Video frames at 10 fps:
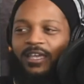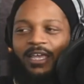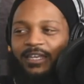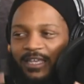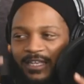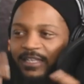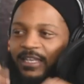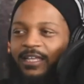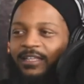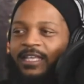And then
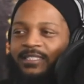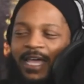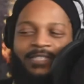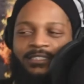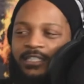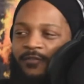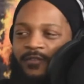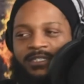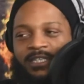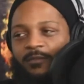I just love
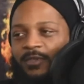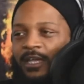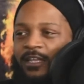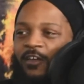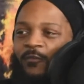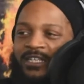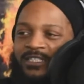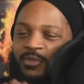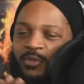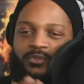entertainment. I love
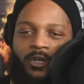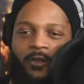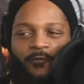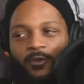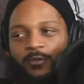watching people's art form.